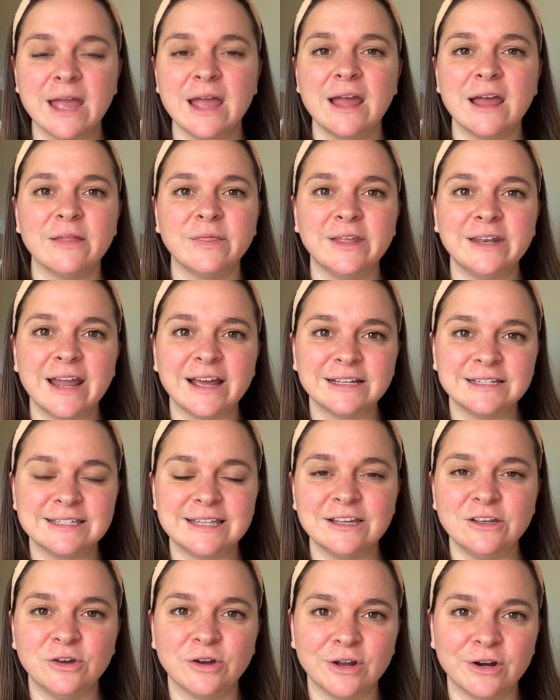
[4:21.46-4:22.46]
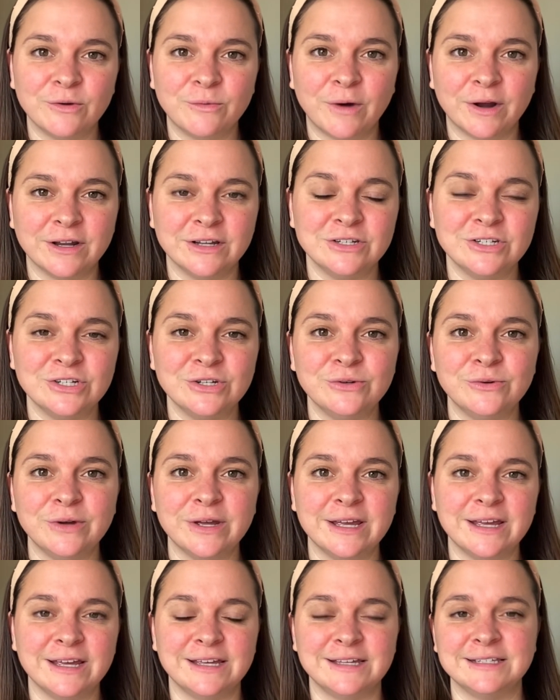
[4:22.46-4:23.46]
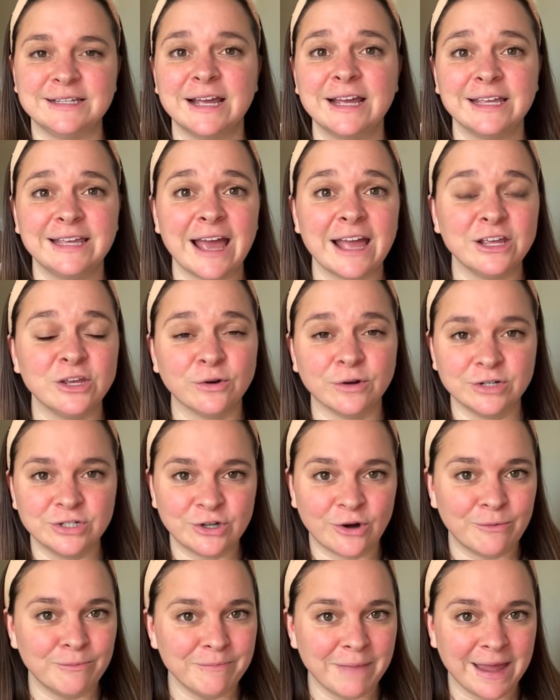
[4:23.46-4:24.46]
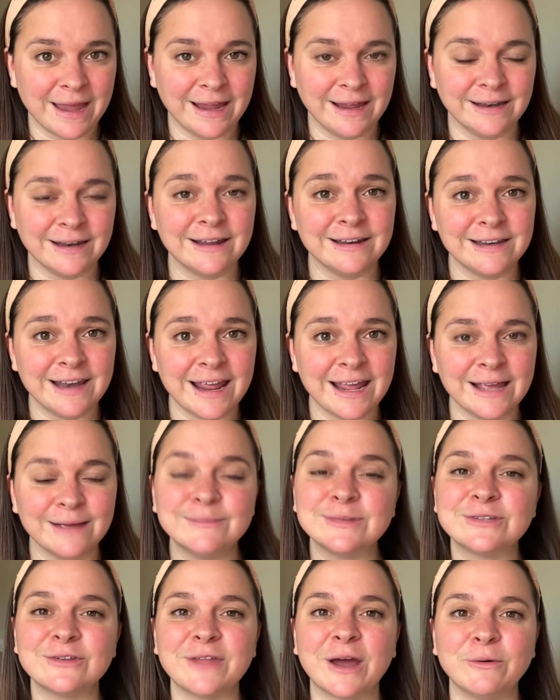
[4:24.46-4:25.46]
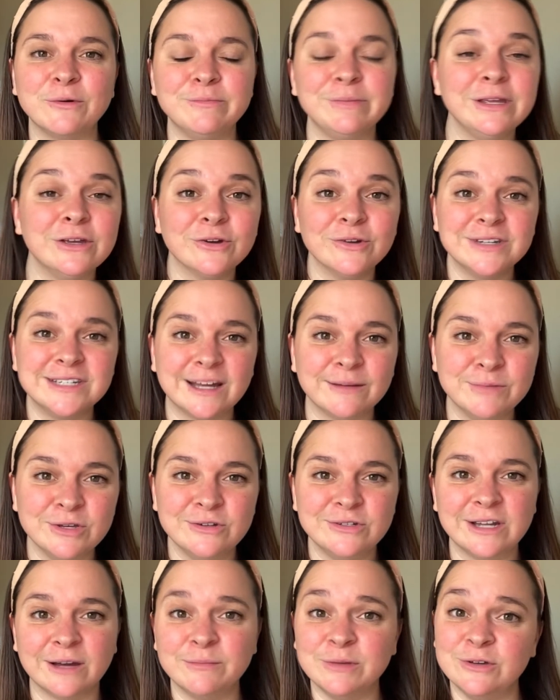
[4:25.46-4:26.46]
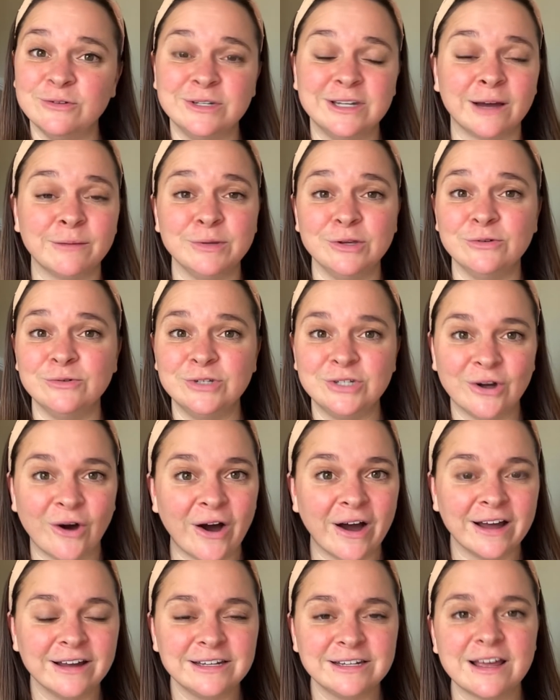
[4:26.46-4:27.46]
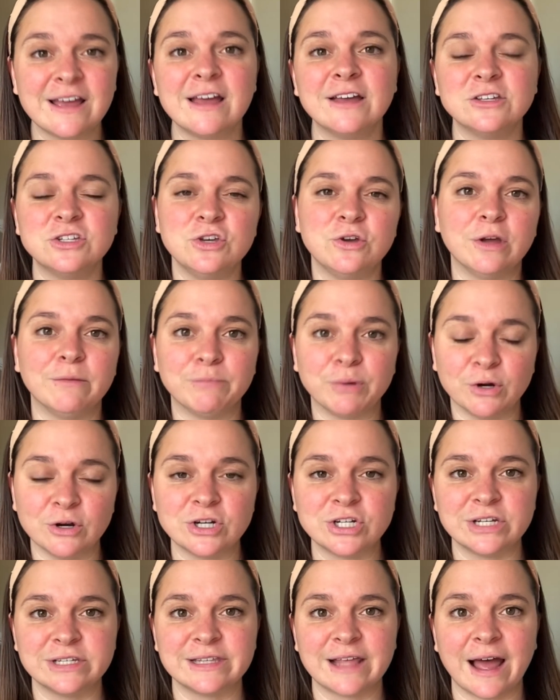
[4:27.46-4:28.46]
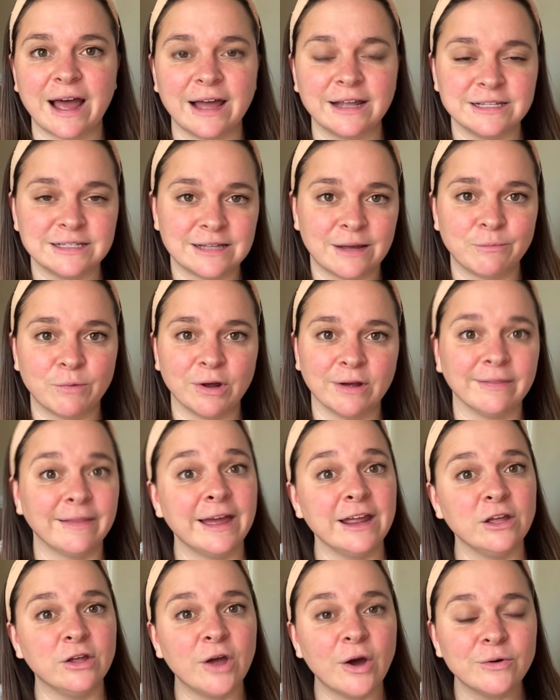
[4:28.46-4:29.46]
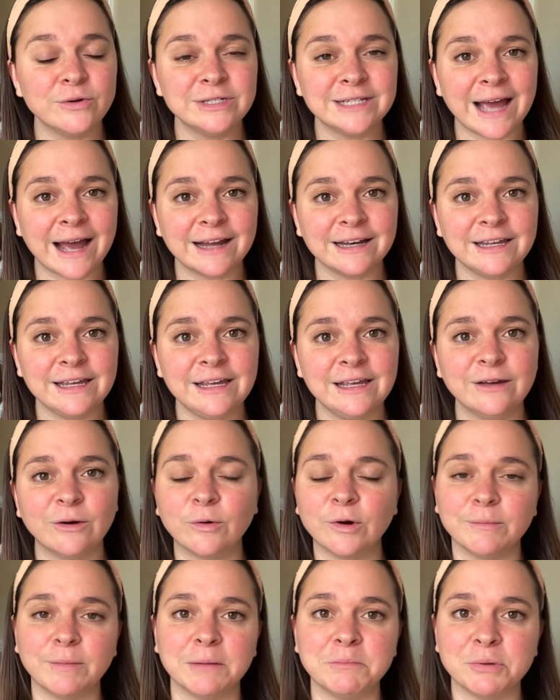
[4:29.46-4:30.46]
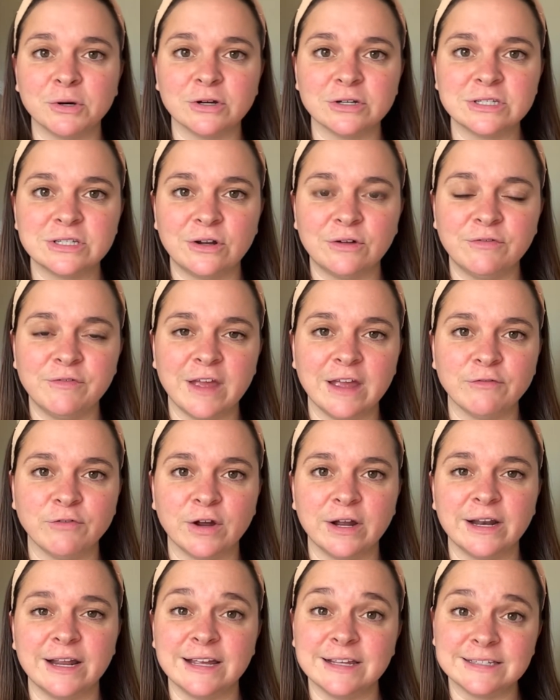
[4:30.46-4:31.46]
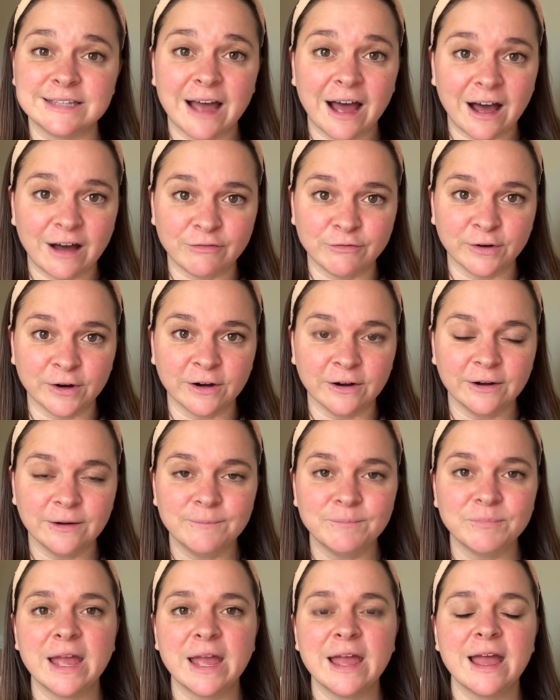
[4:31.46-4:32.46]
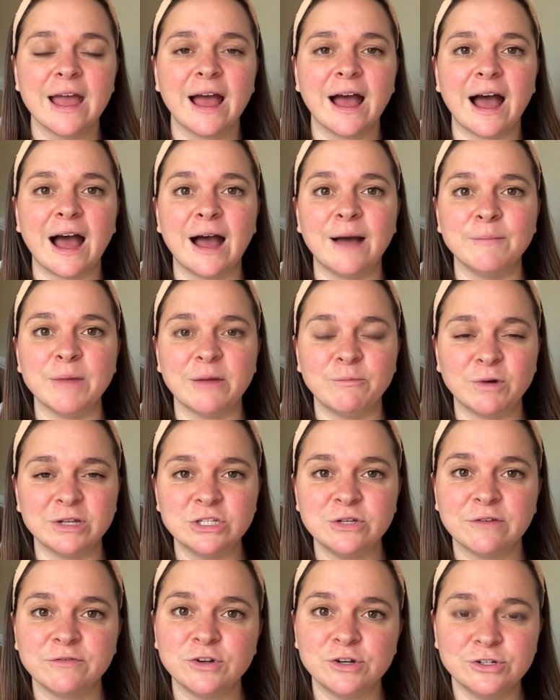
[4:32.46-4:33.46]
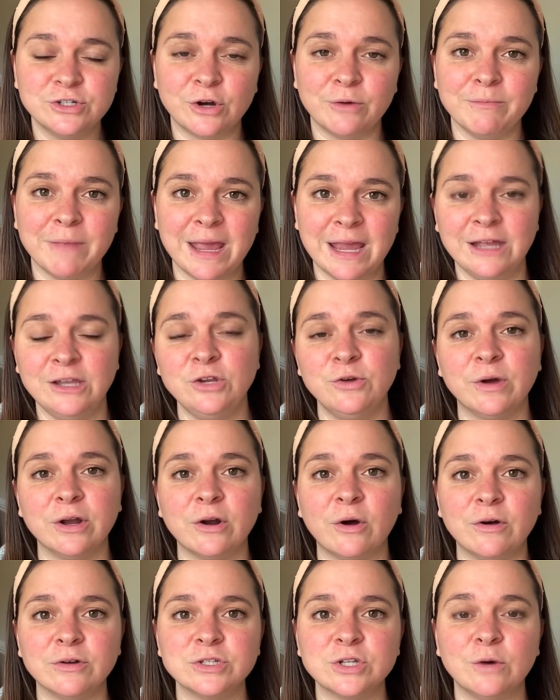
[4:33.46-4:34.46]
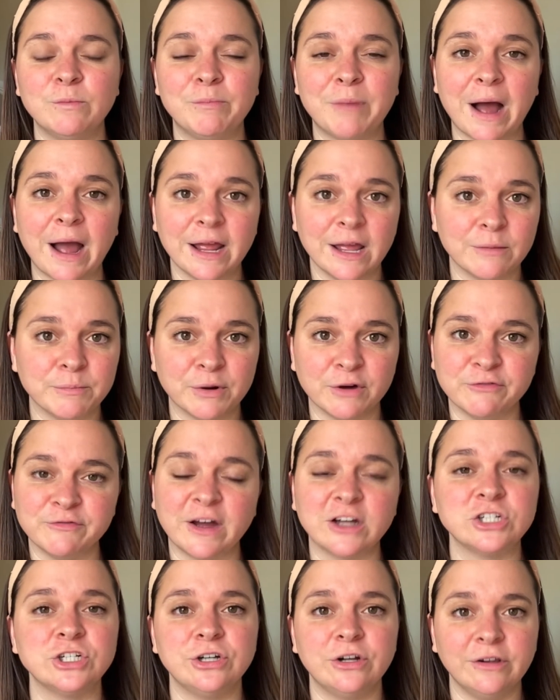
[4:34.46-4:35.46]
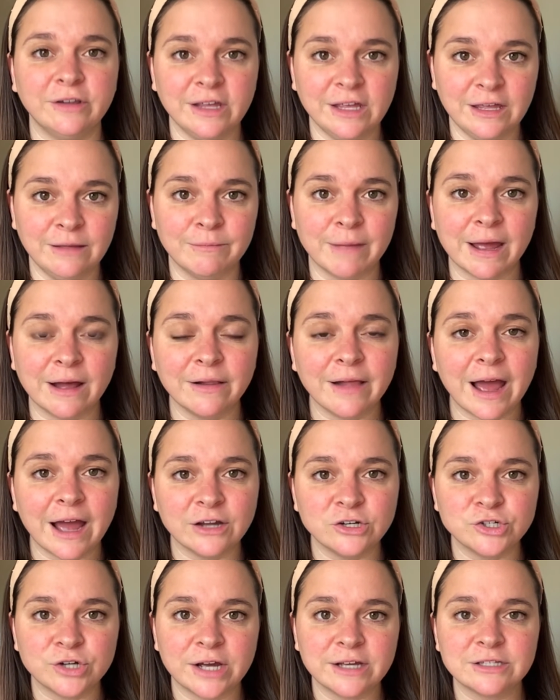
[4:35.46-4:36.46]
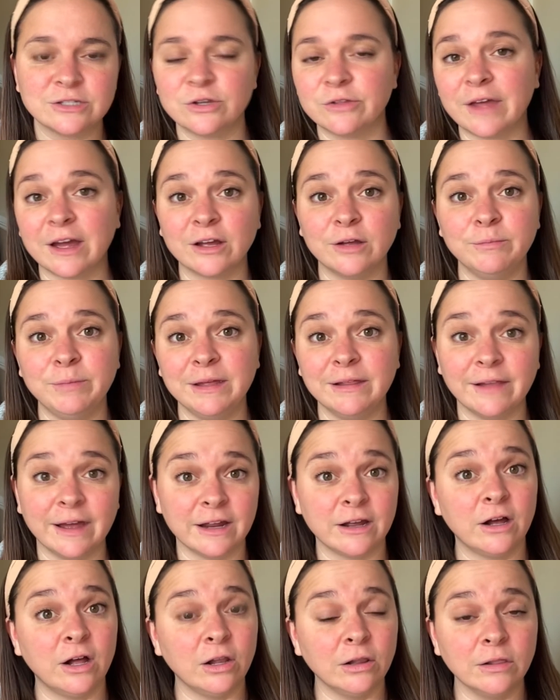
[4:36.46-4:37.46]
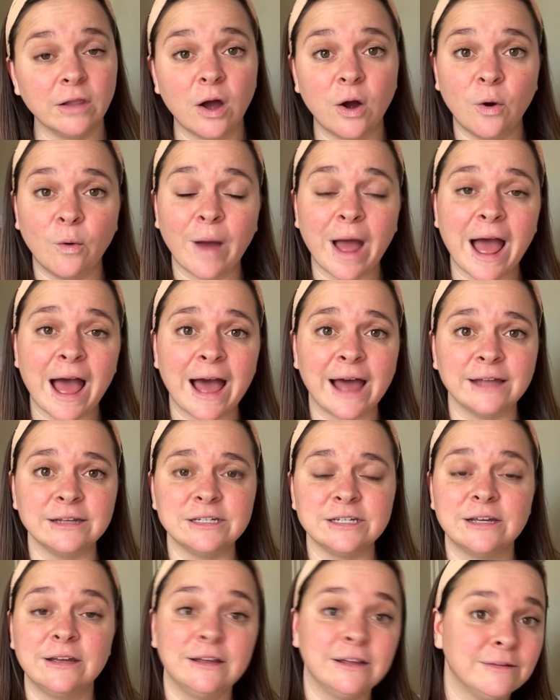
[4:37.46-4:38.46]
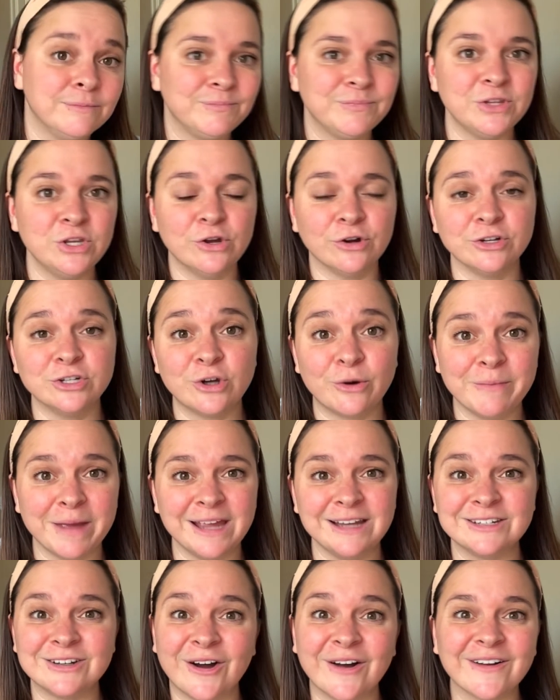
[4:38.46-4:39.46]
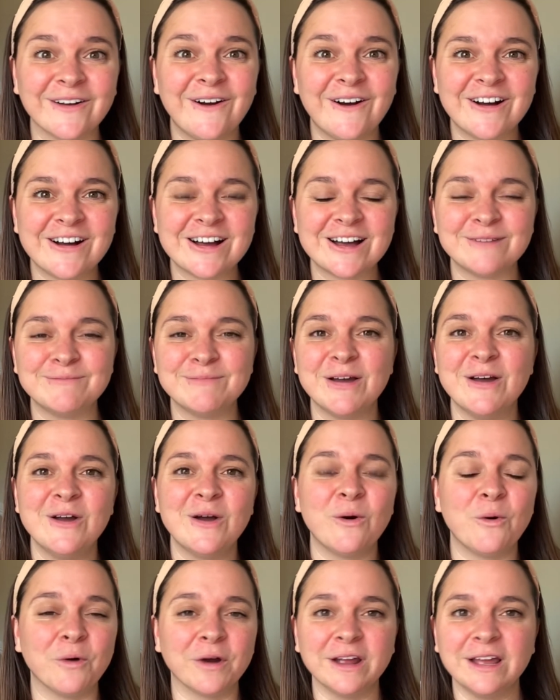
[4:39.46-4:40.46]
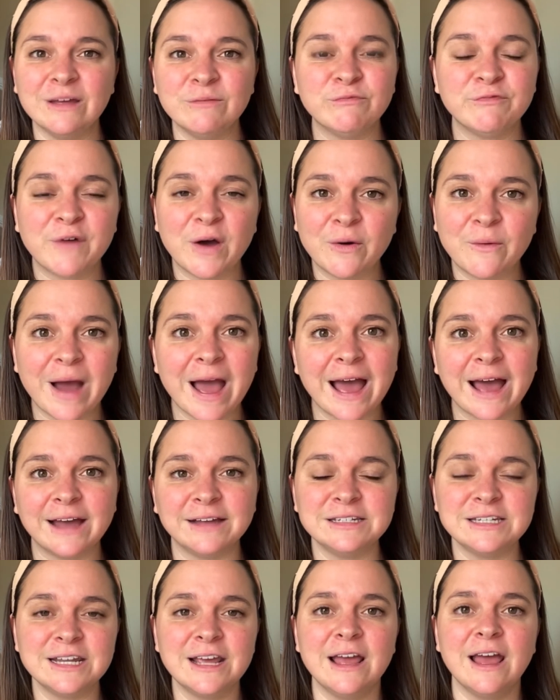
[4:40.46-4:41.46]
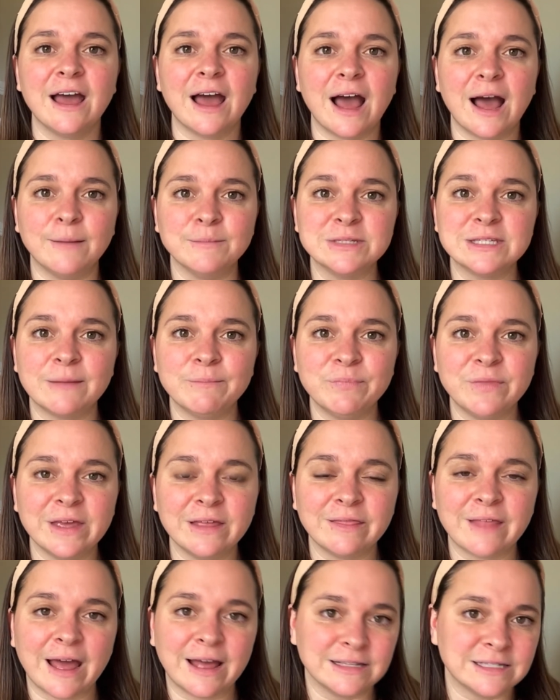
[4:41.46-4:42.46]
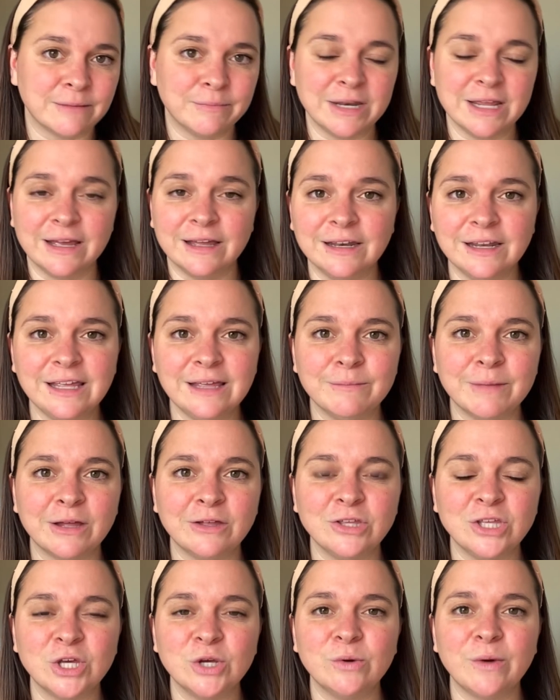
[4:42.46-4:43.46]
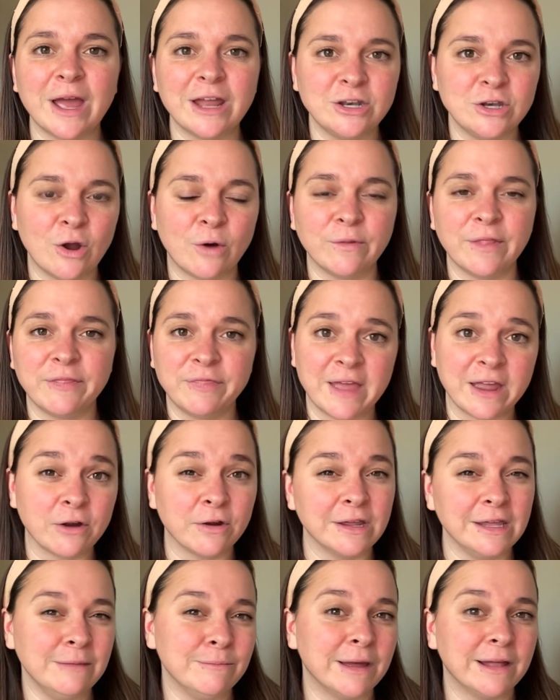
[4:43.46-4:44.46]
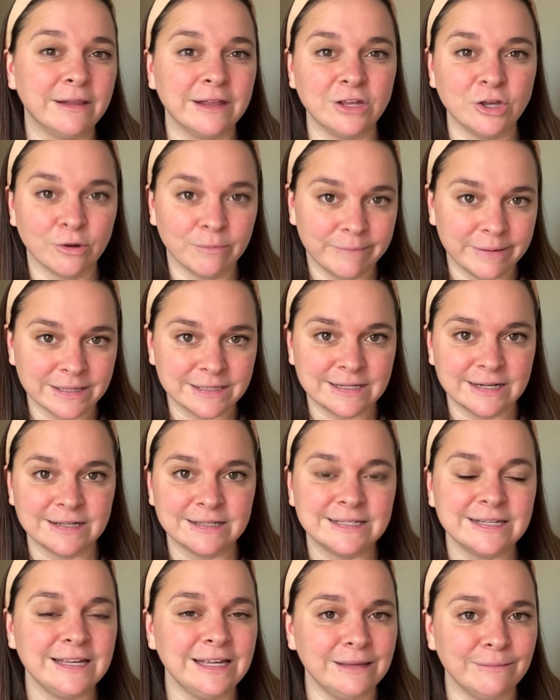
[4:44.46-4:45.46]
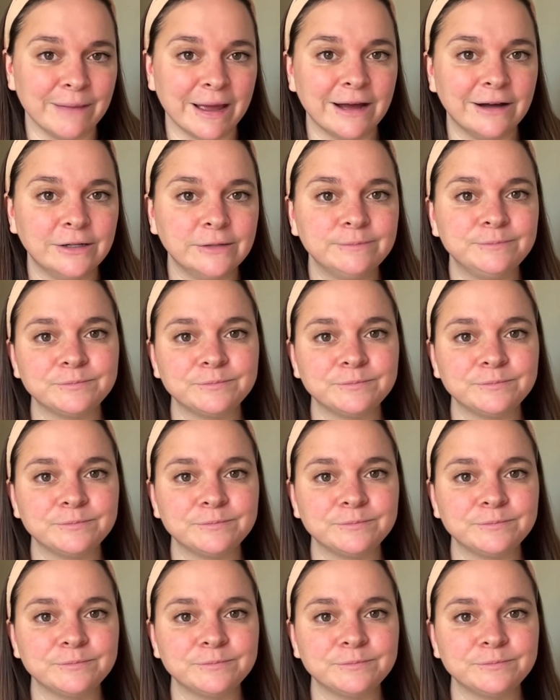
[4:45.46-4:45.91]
The next thing you're going to want to do is get your domain name. So that would be your www dot. So you can purchase that somewhere like GoDaddy, or my personal favorite is Hover. And once you have your domain, you can also buy a professional email address. So that could be like hello@yourdomain.com or info at something that somebody can email you and know that they are emailing your business email.